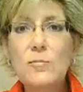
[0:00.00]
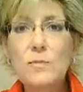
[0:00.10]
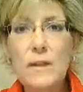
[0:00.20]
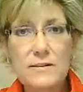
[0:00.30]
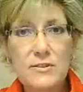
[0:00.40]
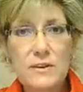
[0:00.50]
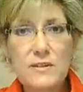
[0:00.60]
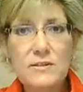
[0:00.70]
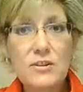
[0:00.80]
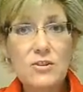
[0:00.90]
your blood,
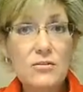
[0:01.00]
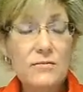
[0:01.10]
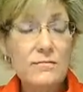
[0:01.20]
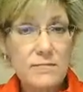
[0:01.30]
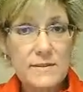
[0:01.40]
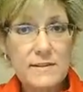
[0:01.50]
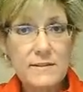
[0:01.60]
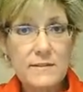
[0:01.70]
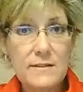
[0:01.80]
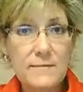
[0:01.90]
into your
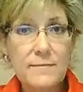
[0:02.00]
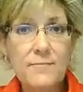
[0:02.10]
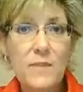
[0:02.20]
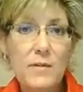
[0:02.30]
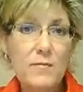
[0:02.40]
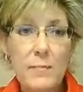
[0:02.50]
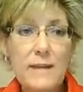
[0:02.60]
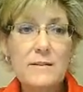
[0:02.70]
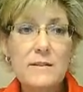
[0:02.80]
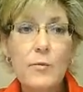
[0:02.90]
system, And
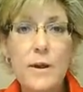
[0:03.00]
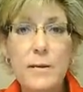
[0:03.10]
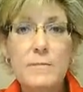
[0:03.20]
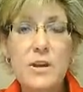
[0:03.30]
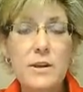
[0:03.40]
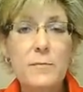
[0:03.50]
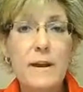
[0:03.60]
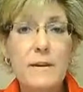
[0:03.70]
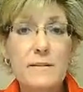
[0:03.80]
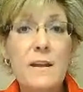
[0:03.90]
basically what I'm talking
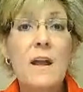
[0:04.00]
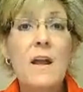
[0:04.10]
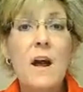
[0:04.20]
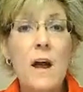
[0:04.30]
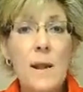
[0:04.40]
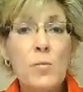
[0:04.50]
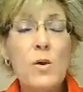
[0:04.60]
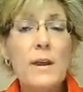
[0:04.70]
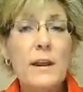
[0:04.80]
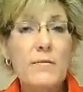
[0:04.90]
about is I'm
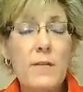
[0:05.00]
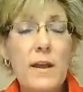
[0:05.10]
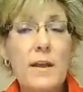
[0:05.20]
wanting